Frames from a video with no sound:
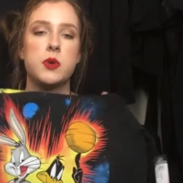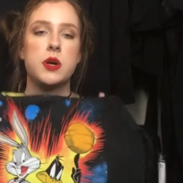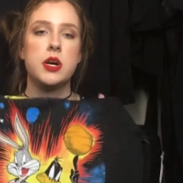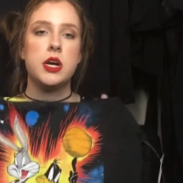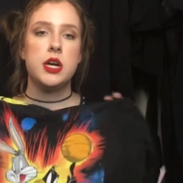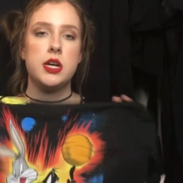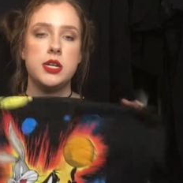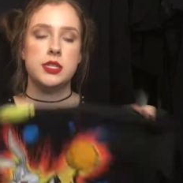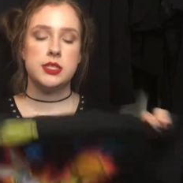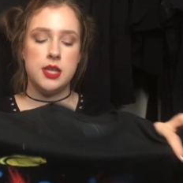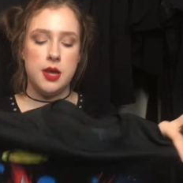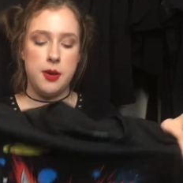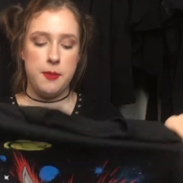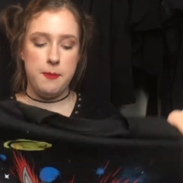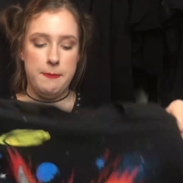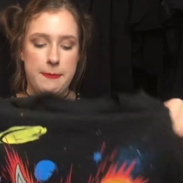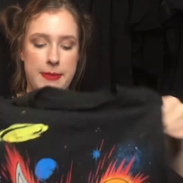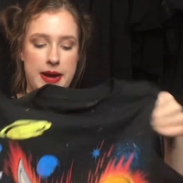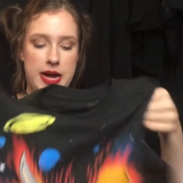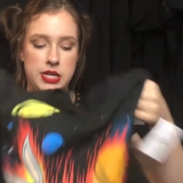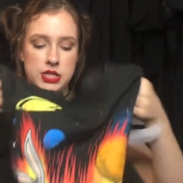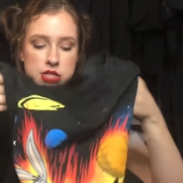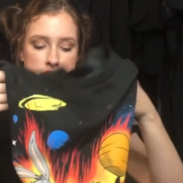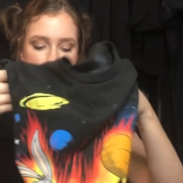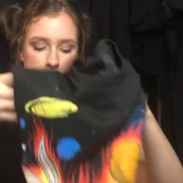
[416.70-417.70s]
was
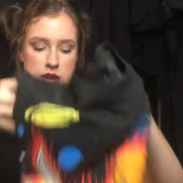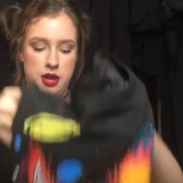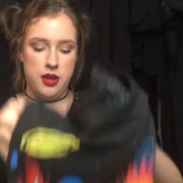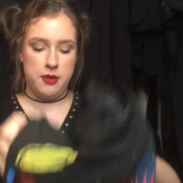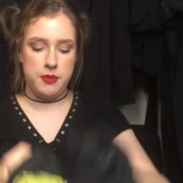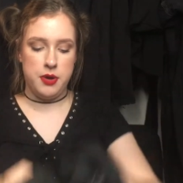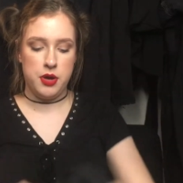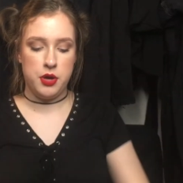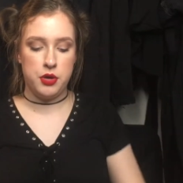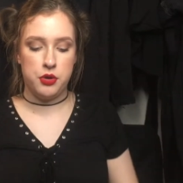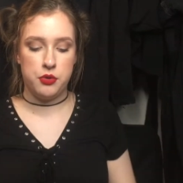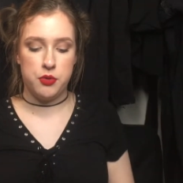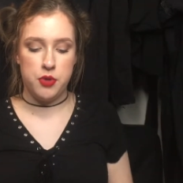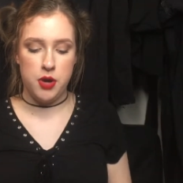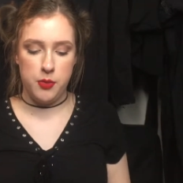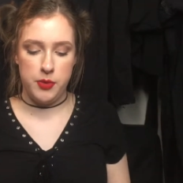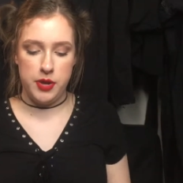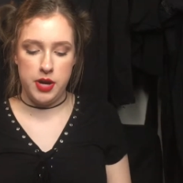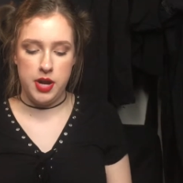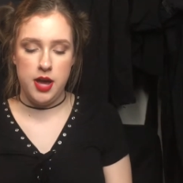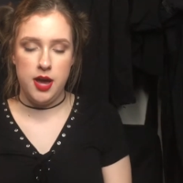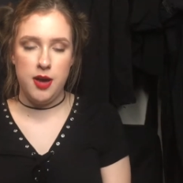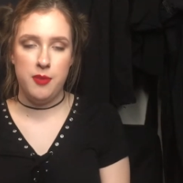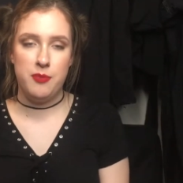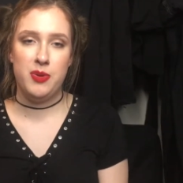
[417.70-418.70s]
my jam
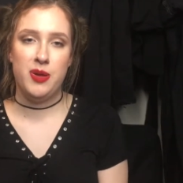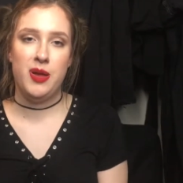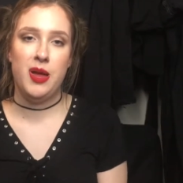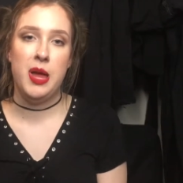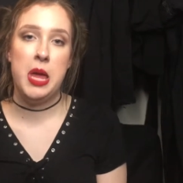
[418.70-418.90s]
growing up.